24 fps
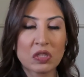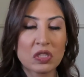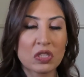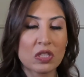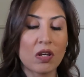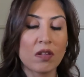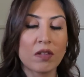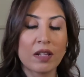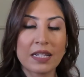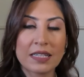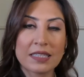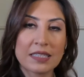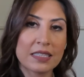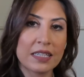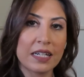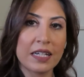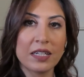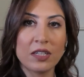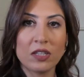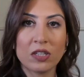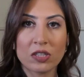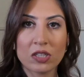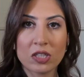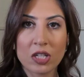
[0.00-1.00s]
So let's say
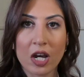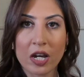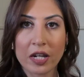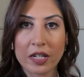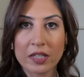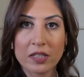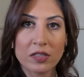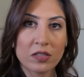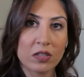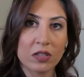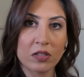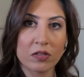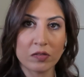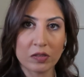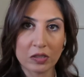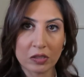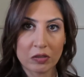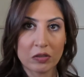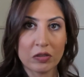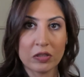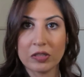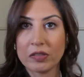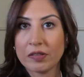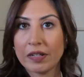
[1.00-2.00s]
you're talking to a
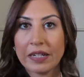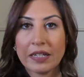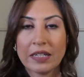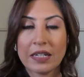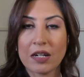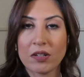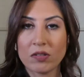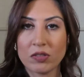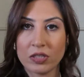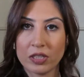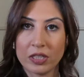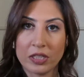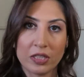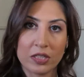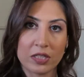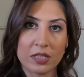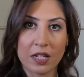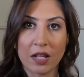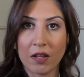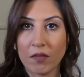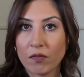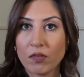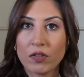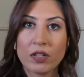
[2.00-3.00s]
recruiter right now during your
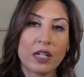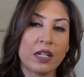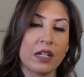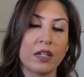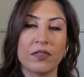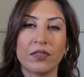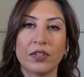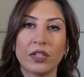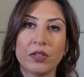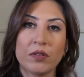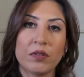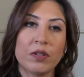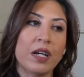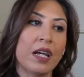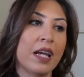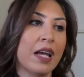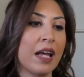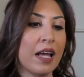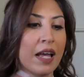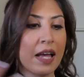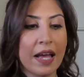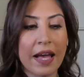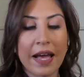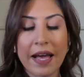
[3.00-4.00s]
telephone interview,
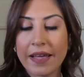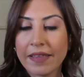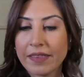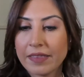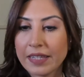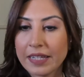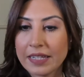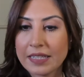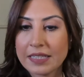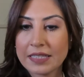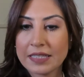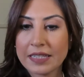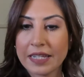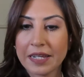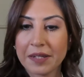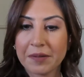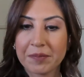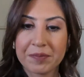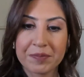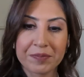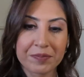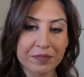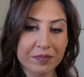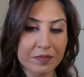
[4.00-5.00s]
and they
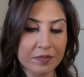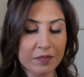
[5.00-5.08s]
say,